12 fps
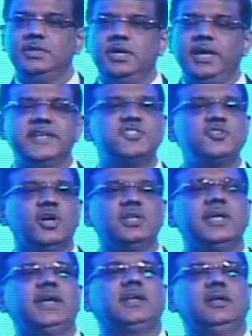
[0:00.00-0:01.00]
It's not
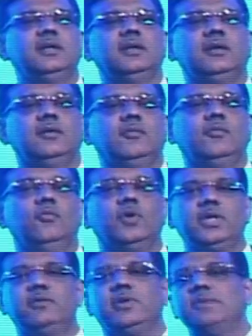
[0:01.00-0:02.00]
that
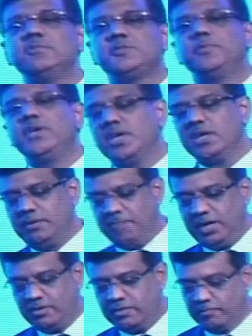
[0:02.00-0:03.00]
whatever I'm speaking
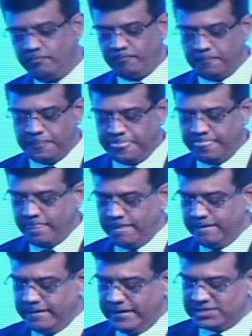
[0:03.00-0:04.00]
about is